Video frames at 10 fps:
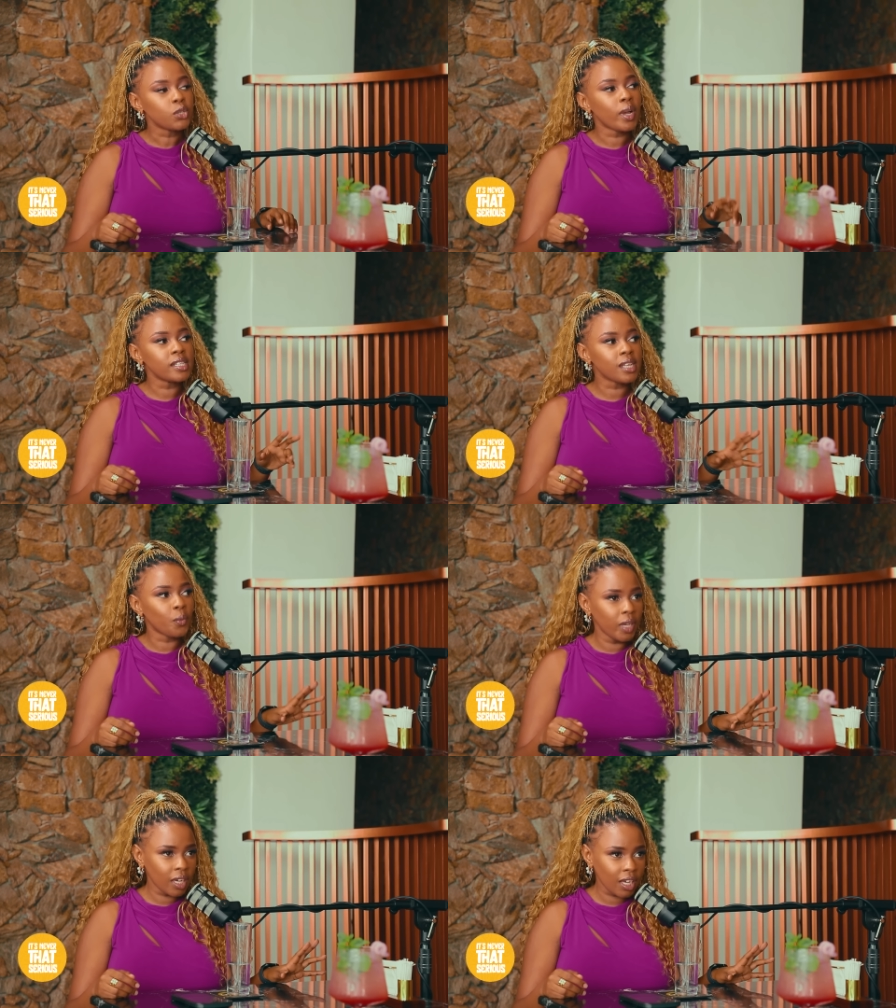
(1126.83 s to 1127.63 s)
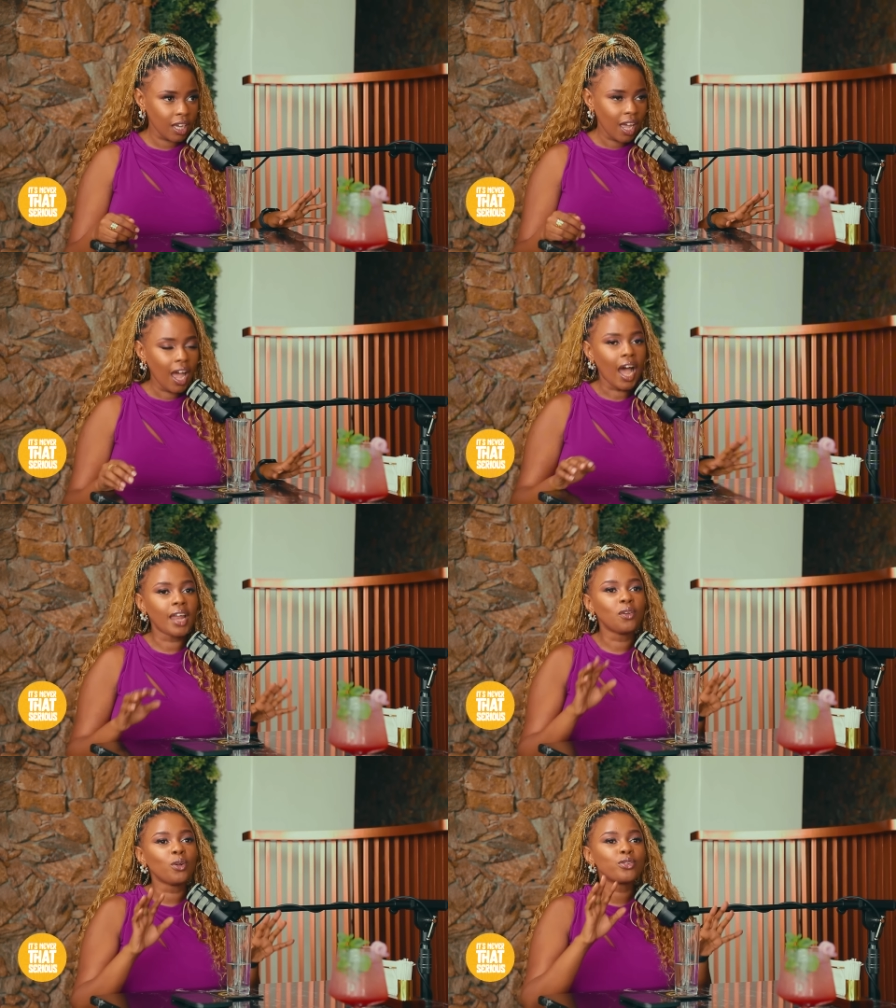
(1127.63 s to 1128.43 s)
Twice a week,
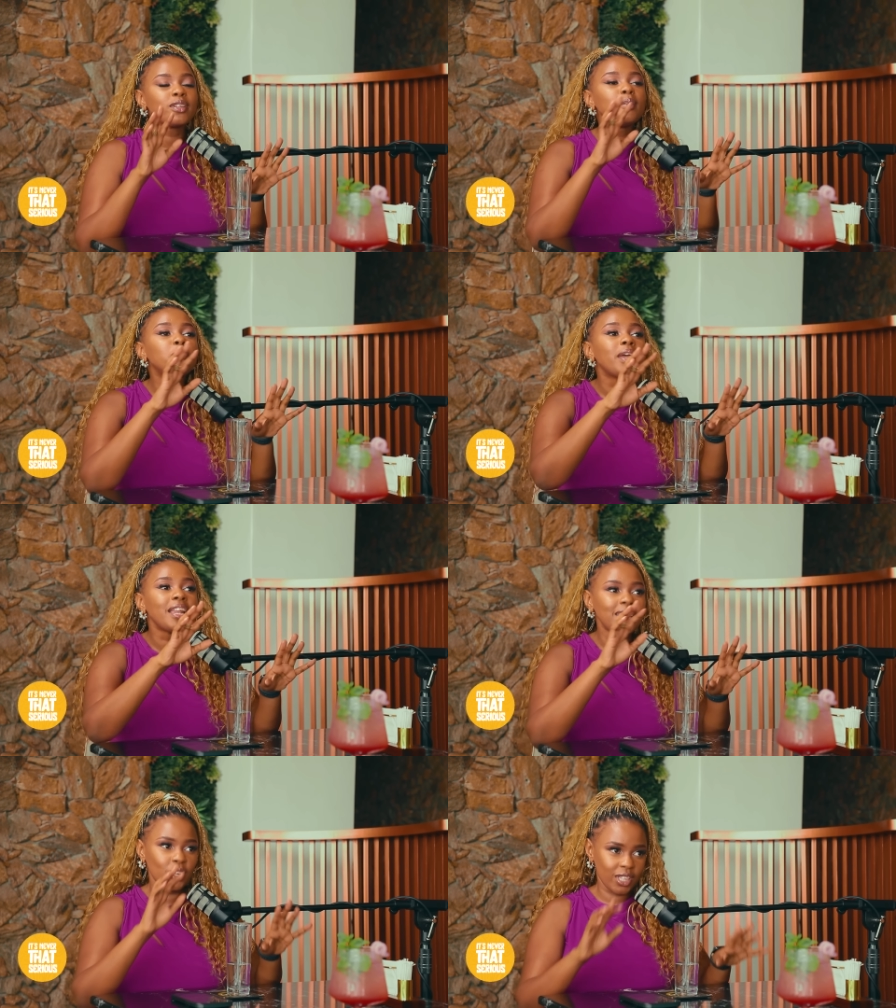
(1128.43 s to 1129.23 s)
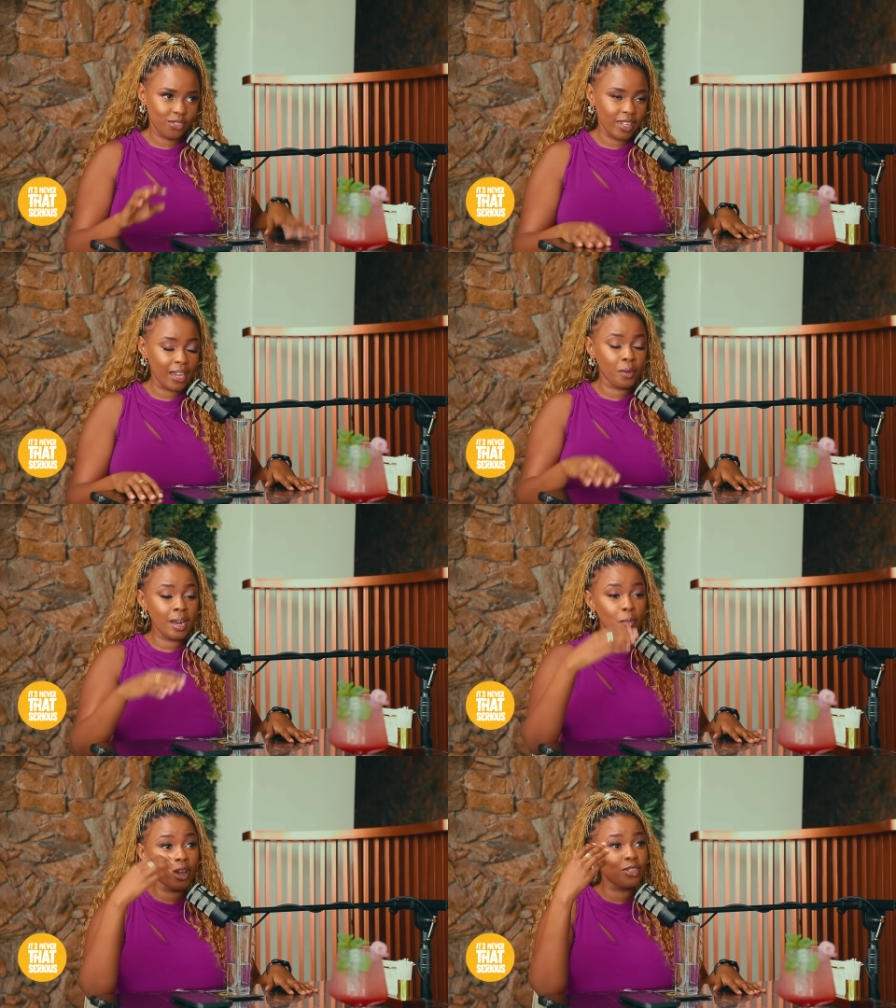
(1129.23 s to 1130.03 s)
and also depending on the feel. Like when
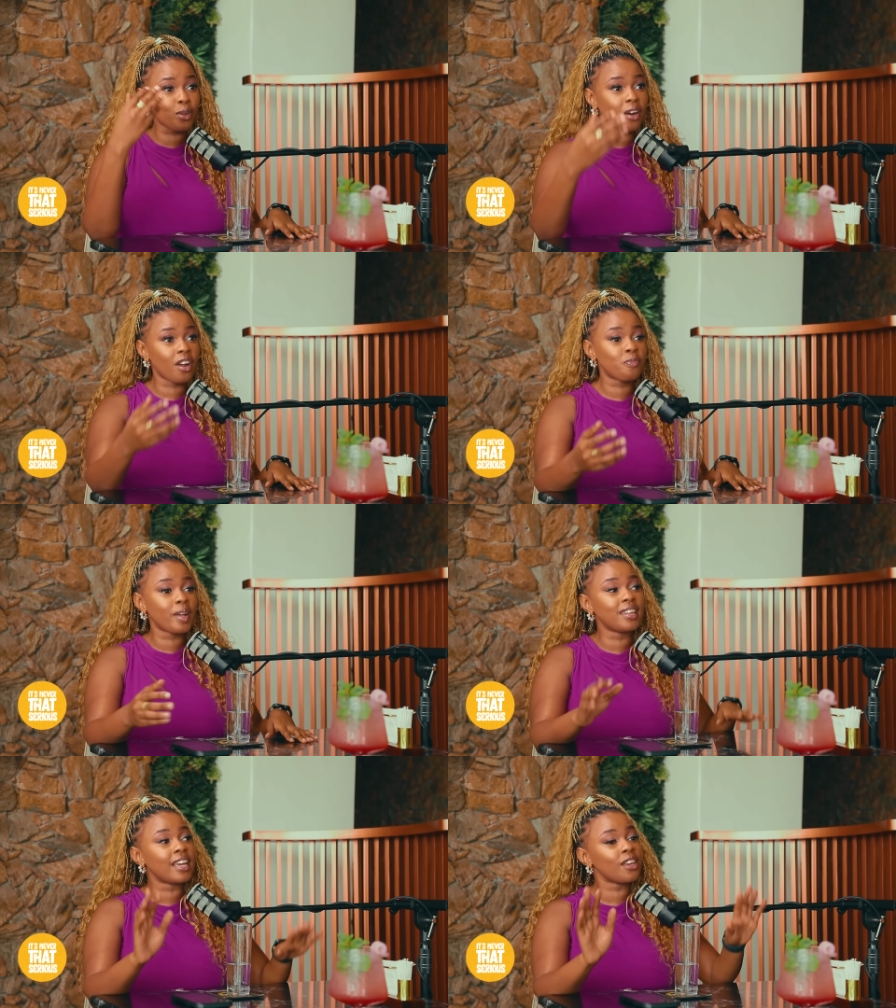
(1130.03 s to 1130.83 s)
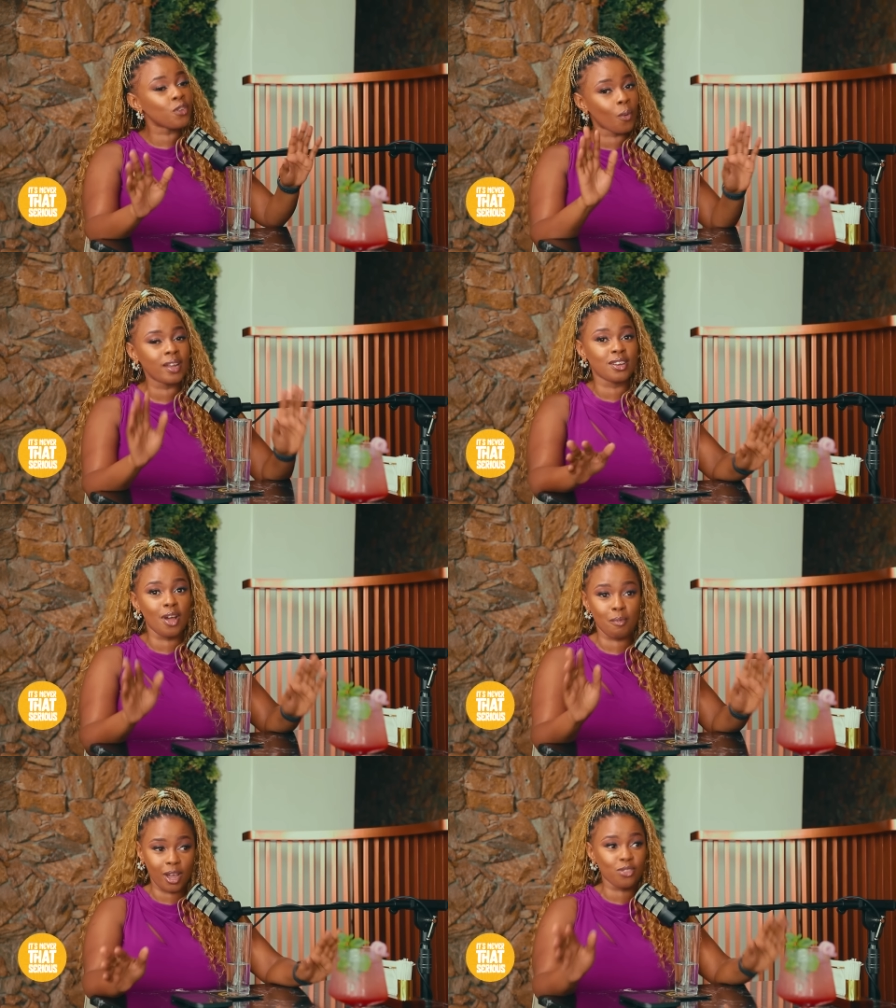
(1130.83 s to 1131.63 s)
I'm going through a rough patch, like if you want to know
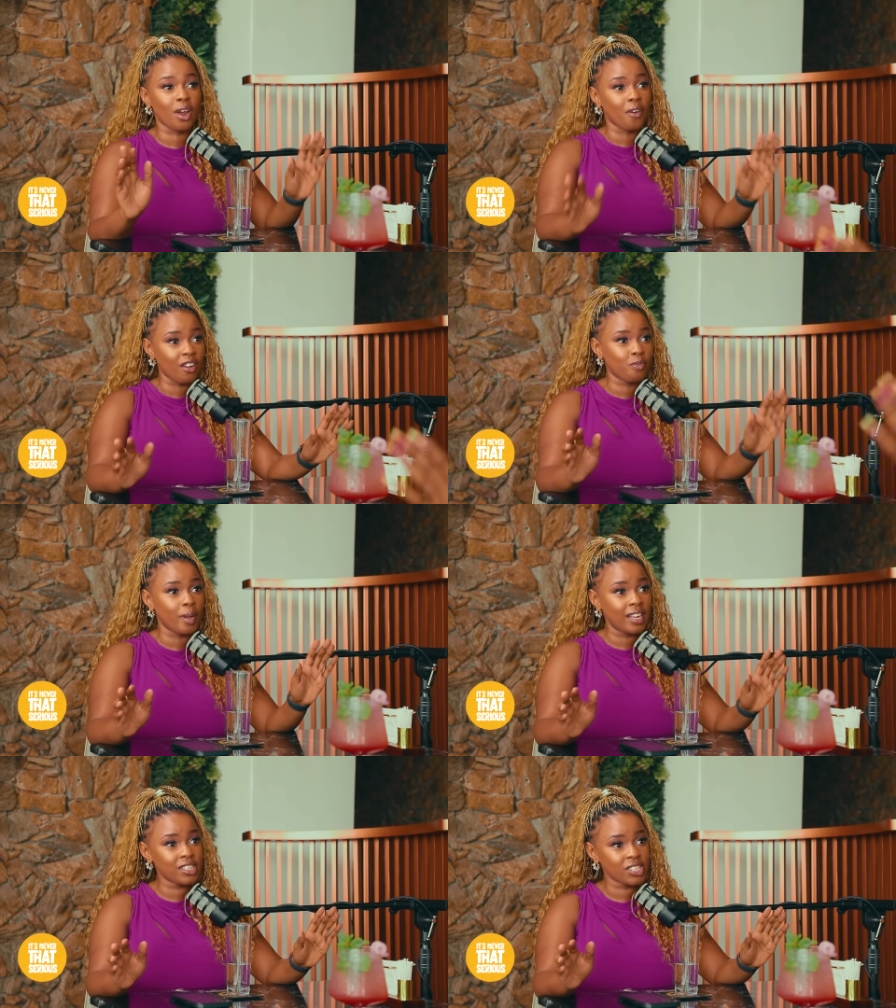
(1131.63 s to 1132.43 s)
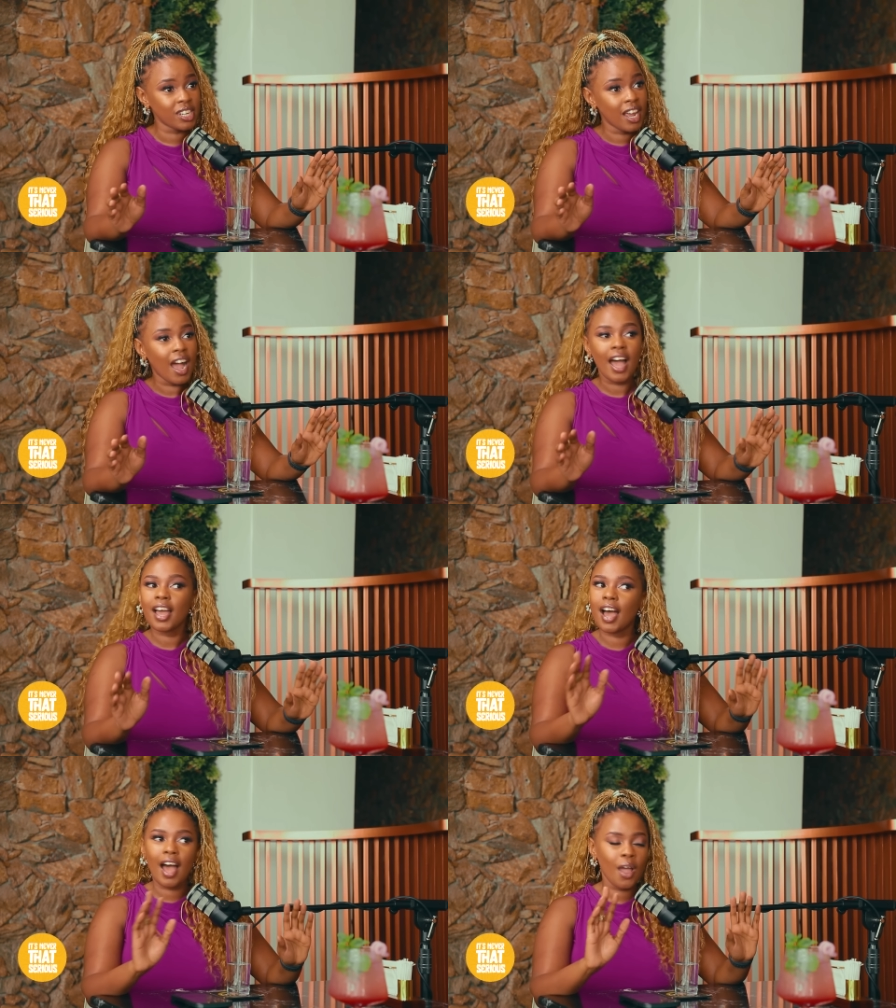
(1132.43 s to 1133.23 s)
I'm going through a rough patch,
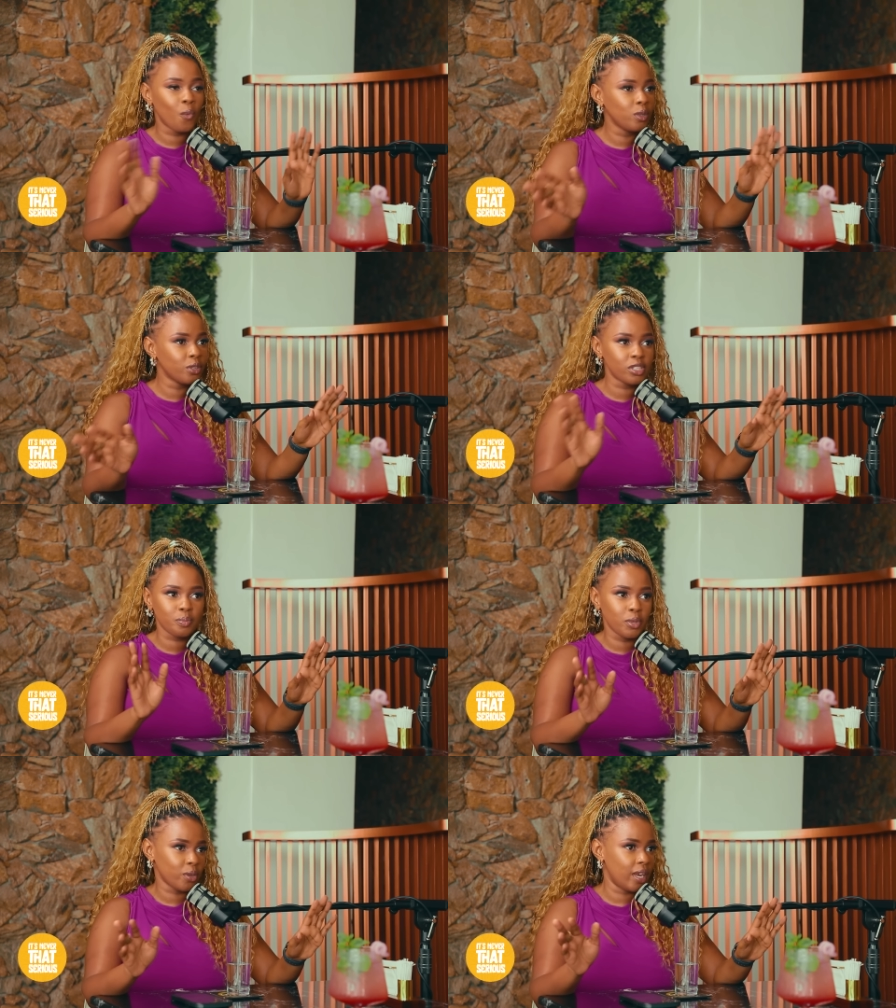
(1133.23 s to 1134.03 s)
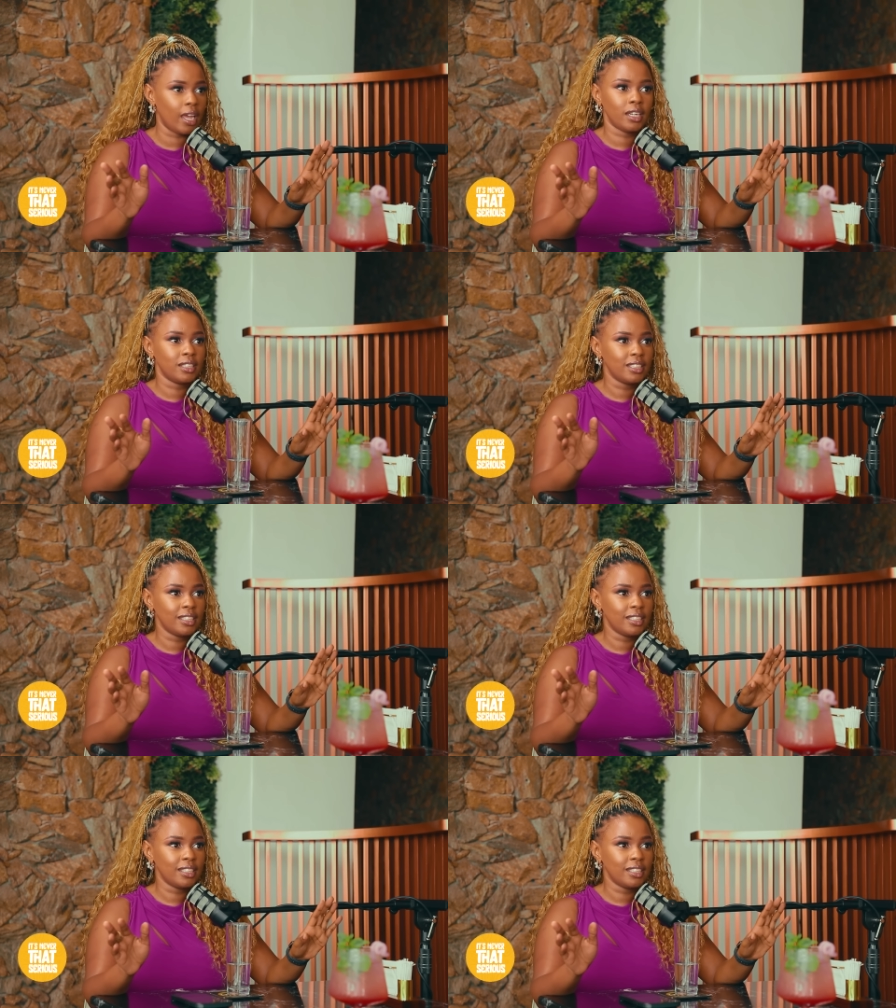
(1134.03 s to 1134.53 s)
I will not be online.